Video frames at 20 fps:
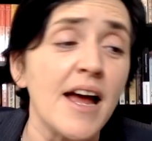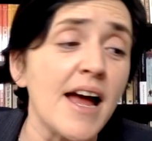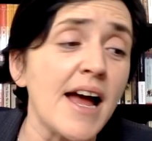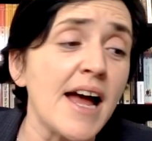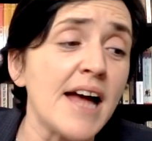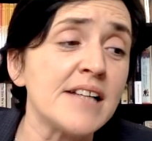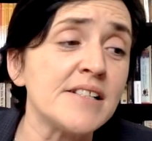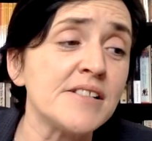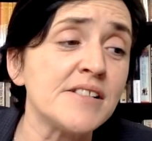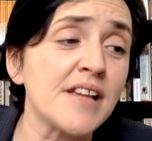
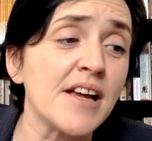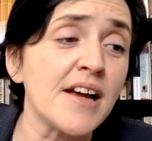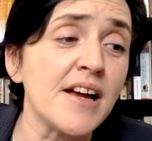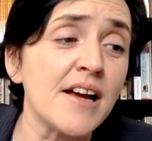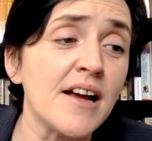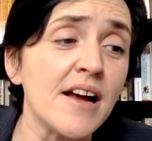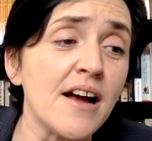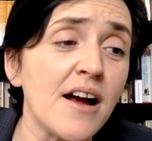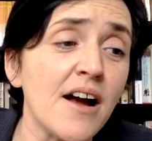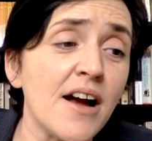And
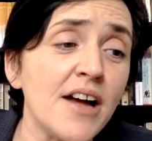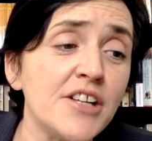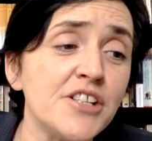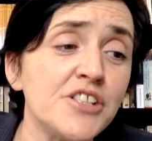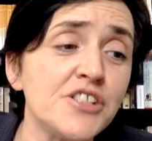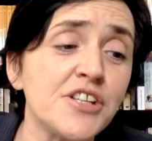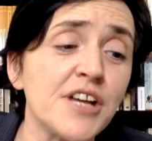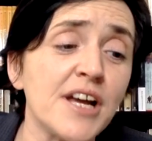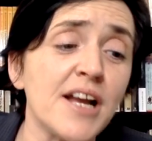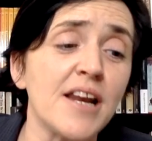I
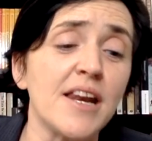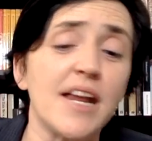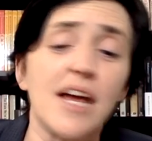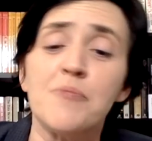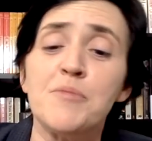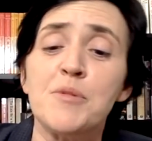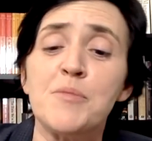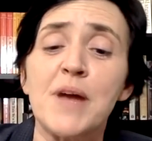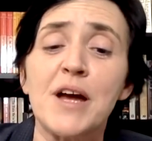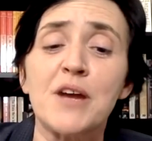shall
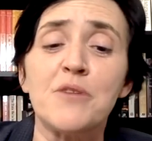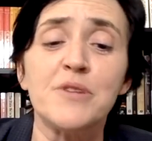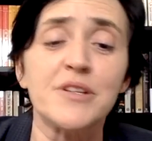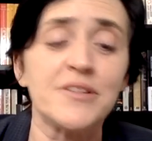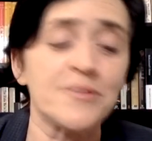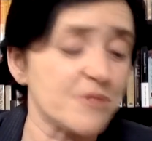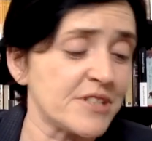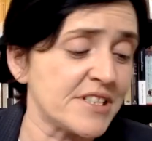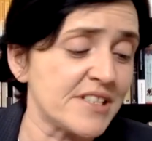be back with